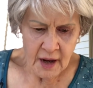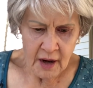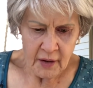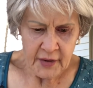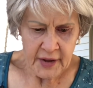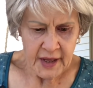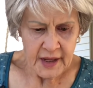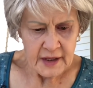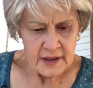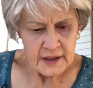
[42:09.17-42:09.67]

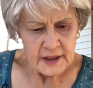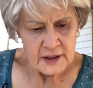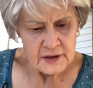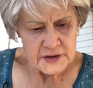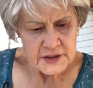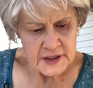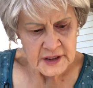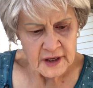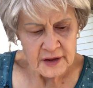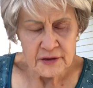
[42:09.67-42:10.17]
Okay,
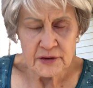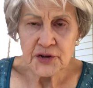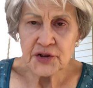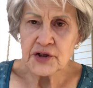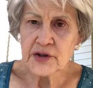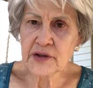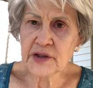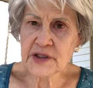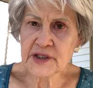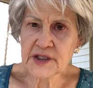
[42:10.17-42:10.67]
here's another
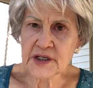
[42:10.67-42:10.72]
shooting